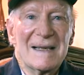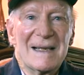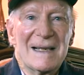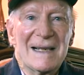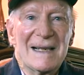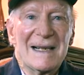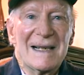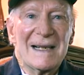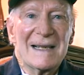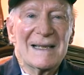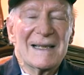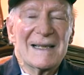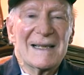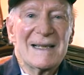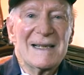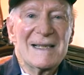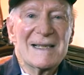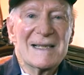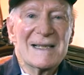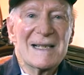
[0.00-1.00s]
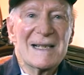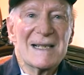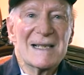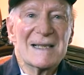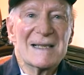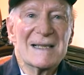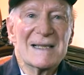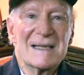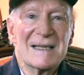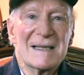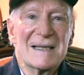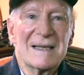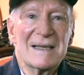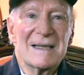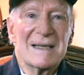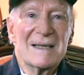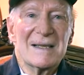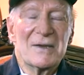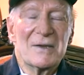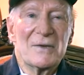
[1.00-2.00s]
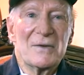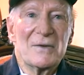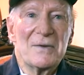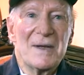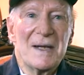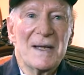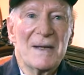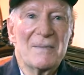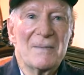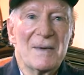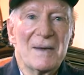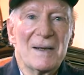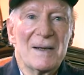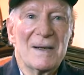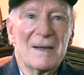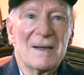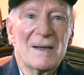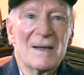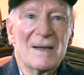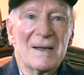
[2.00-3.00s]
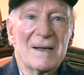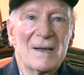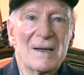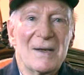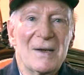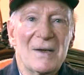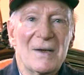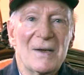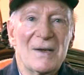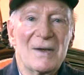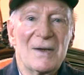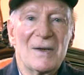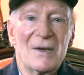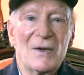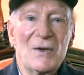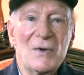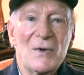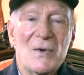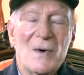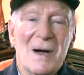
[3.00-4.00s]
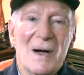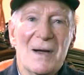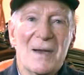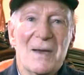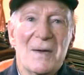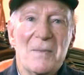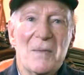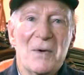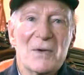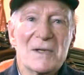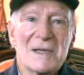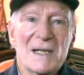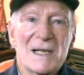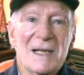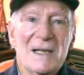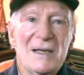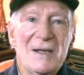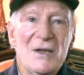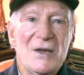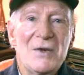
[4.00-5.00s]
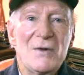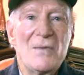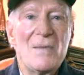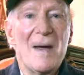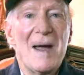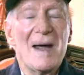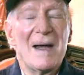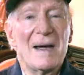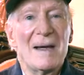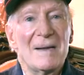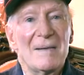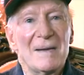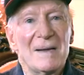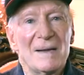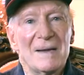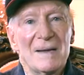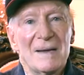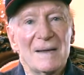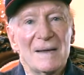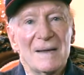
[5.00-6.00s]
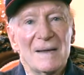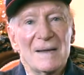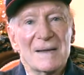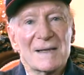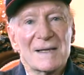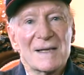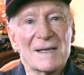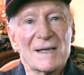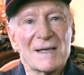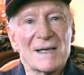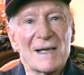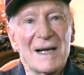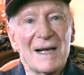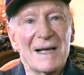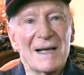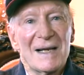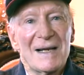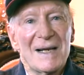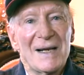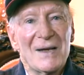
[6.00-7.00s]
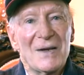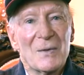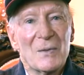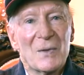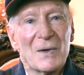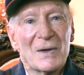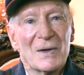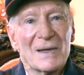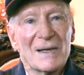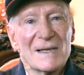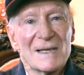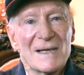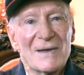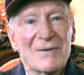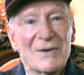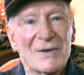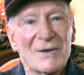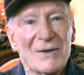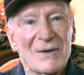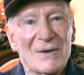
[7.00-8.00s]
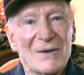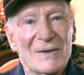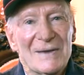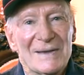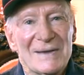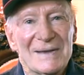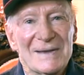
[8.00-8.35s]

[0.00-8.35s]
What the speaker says: And he says to them, "You are the most inhumane society the world has ever known."